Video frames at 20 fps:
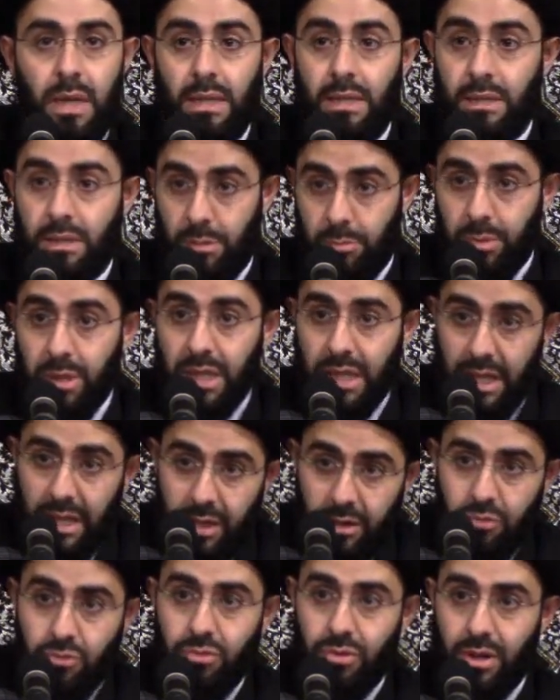To
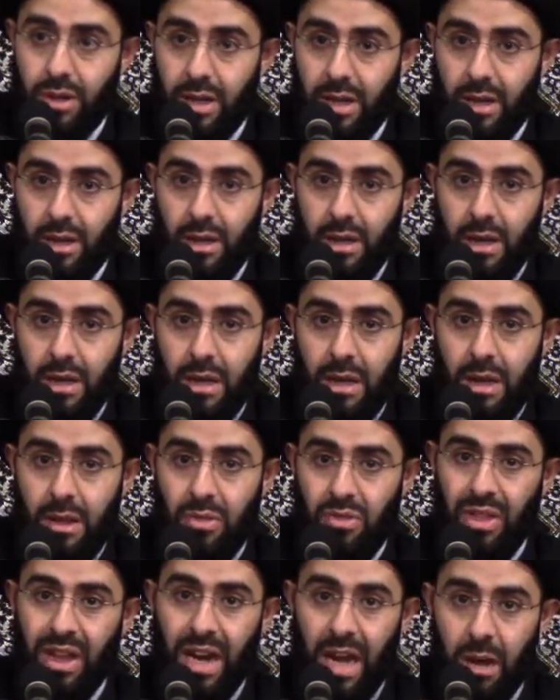believe
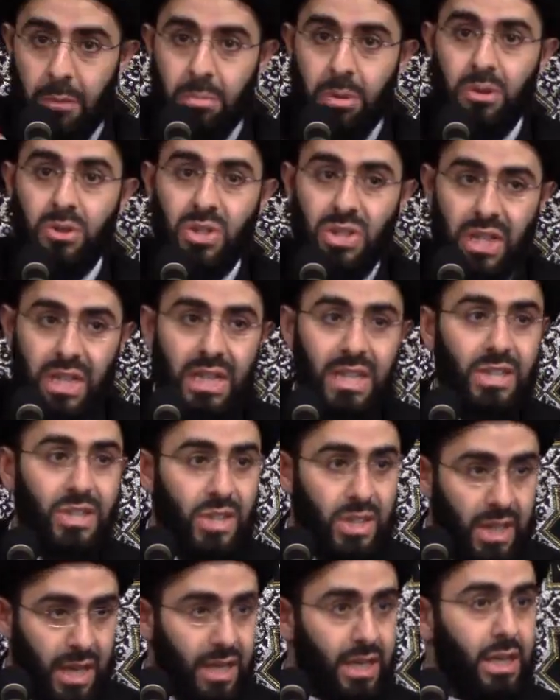that a person
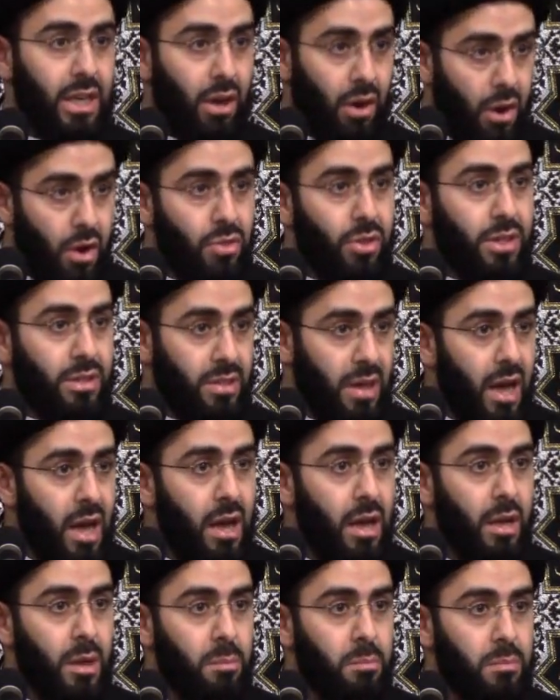is lucky all the
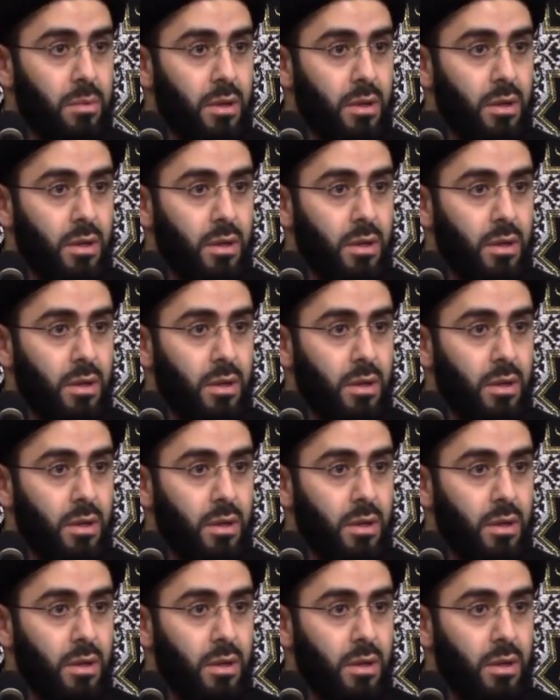time